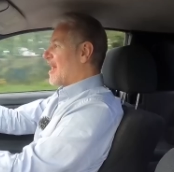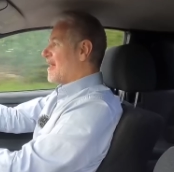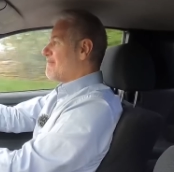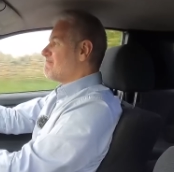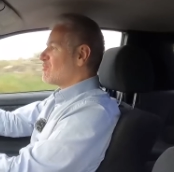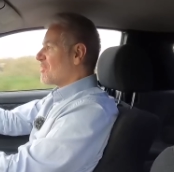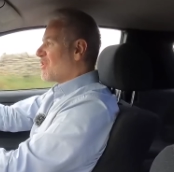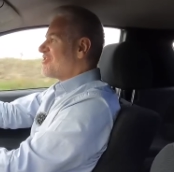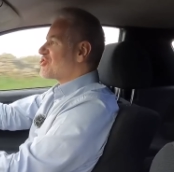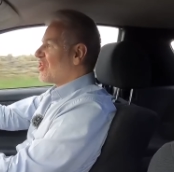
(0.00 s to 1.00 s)
Um, so
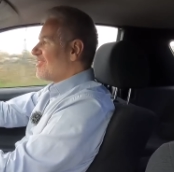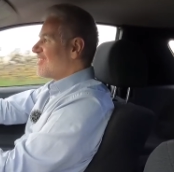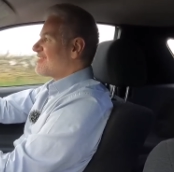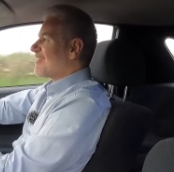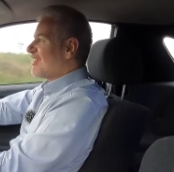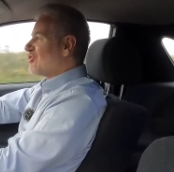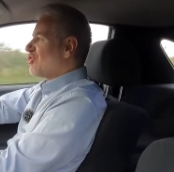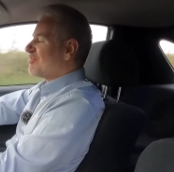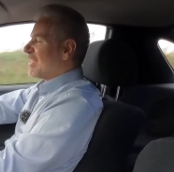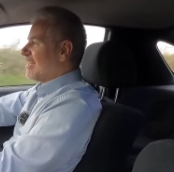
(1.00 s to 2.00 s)
when you're driving around
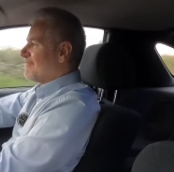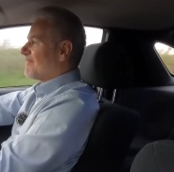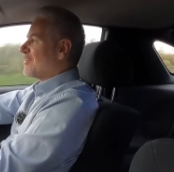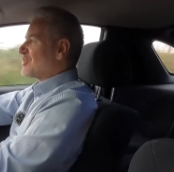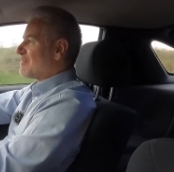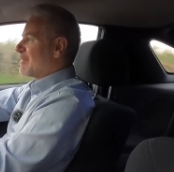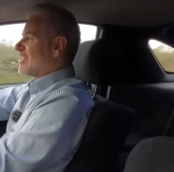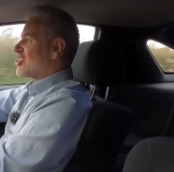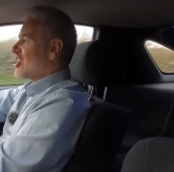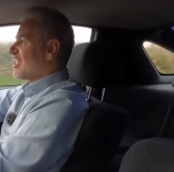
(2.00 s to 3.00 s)
normally it feels a
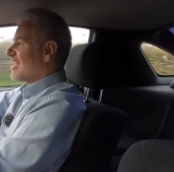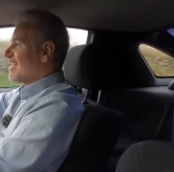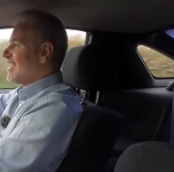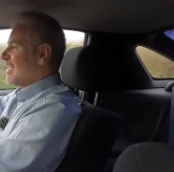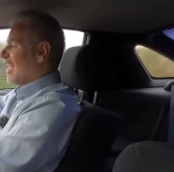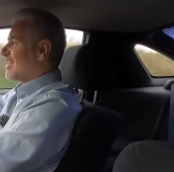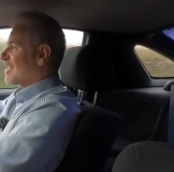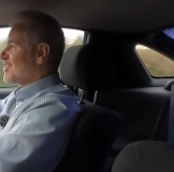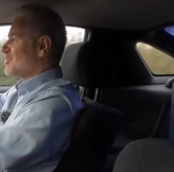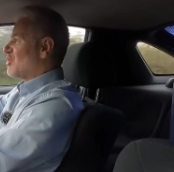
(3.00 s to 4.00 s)
bit jiggly, it
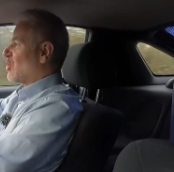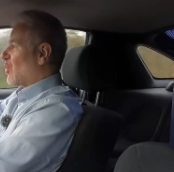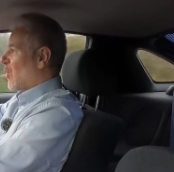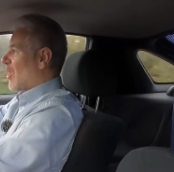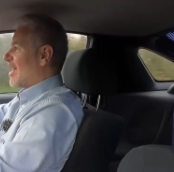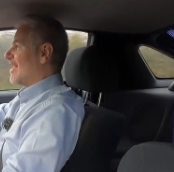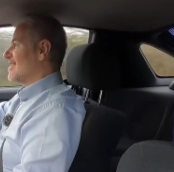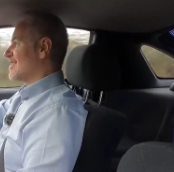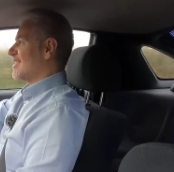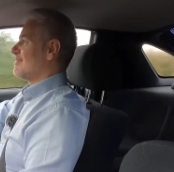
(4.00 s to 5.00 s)
doesn't quite
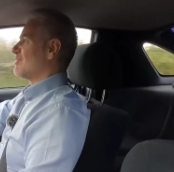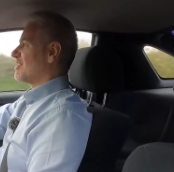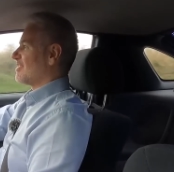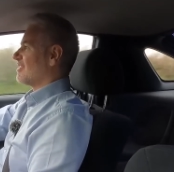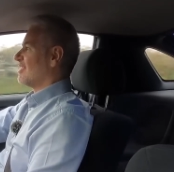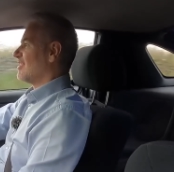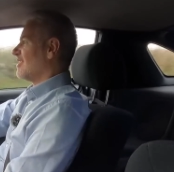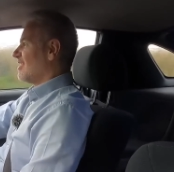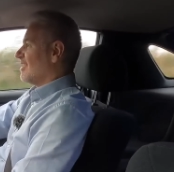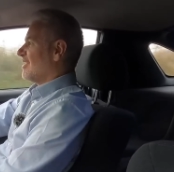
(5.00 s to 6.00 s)
seem to
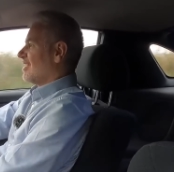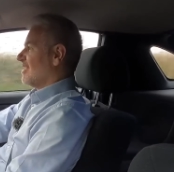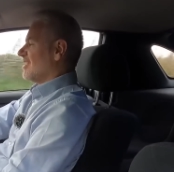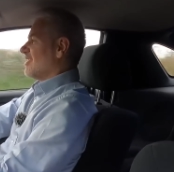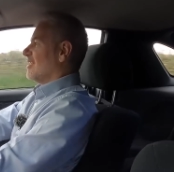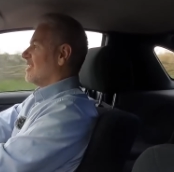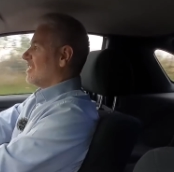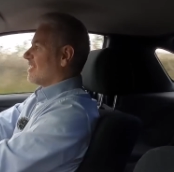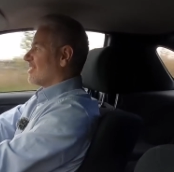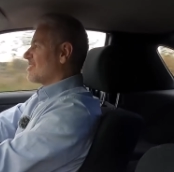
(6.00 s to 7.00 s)

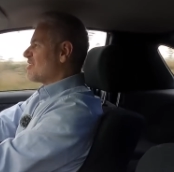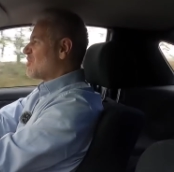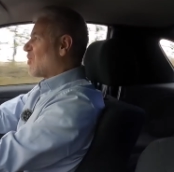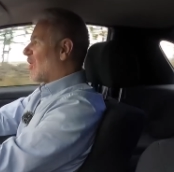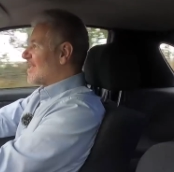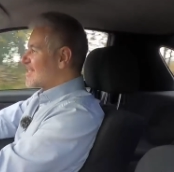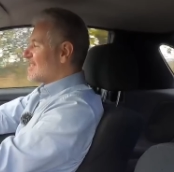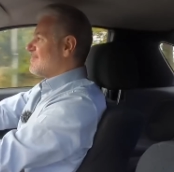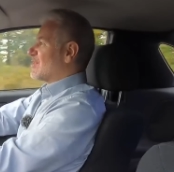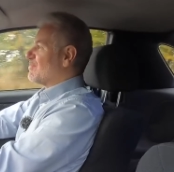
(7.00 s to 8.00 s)
doesn't quite
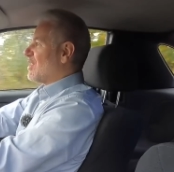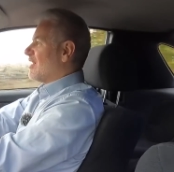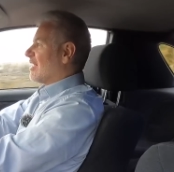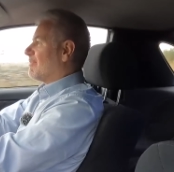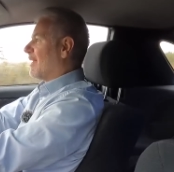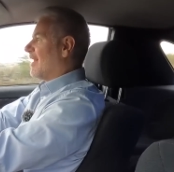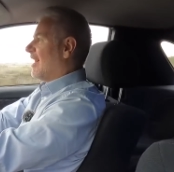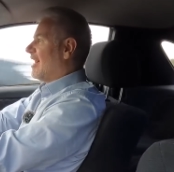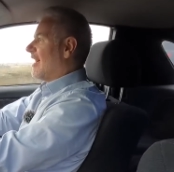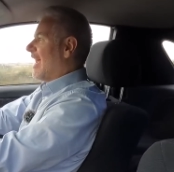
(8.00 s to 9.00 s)
seem to work but
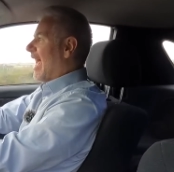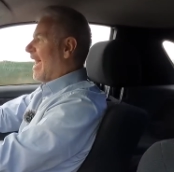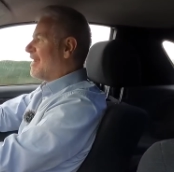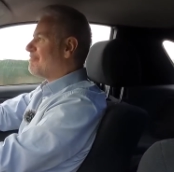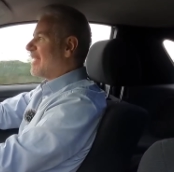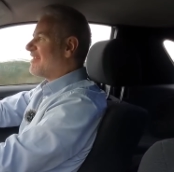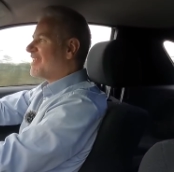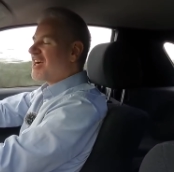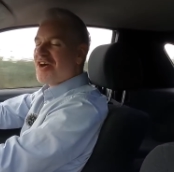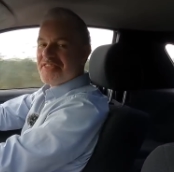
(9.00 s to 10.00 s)
uh, it had a bit of
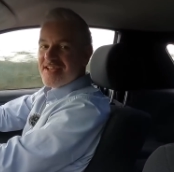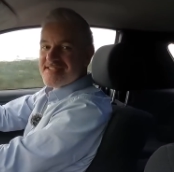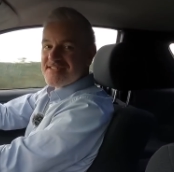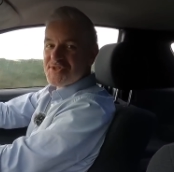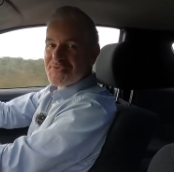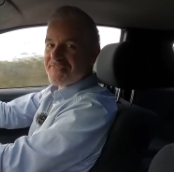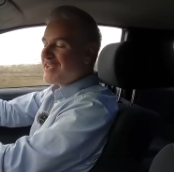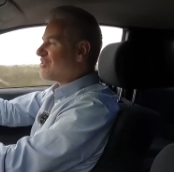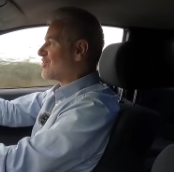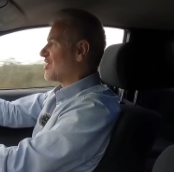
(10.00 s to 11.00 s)
an R32
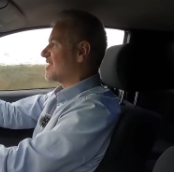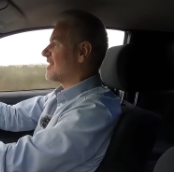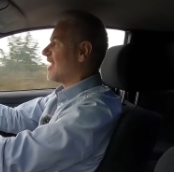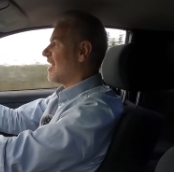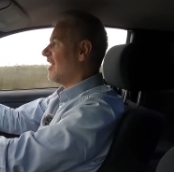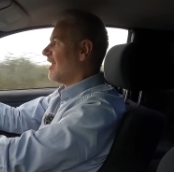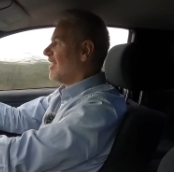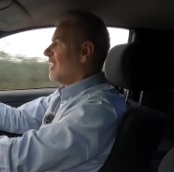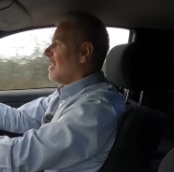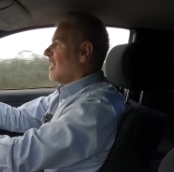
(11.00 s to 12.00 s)
feel just there
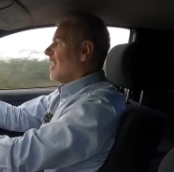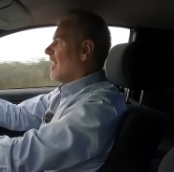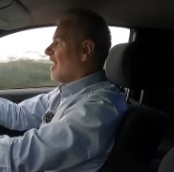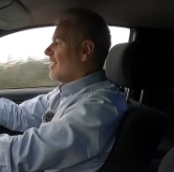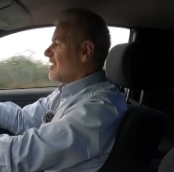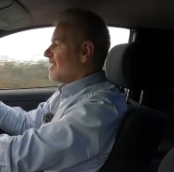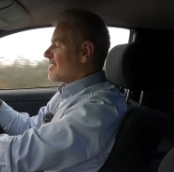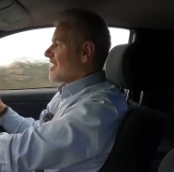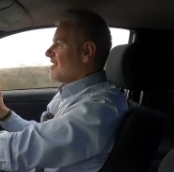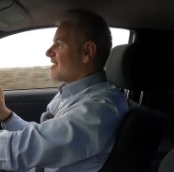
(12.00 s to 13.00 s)
uh, in the
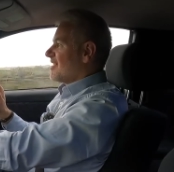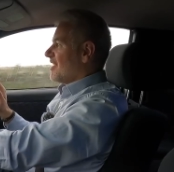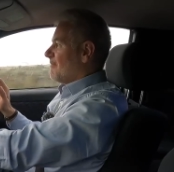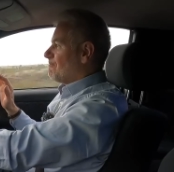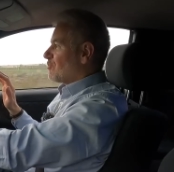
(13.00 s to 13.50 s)
sense that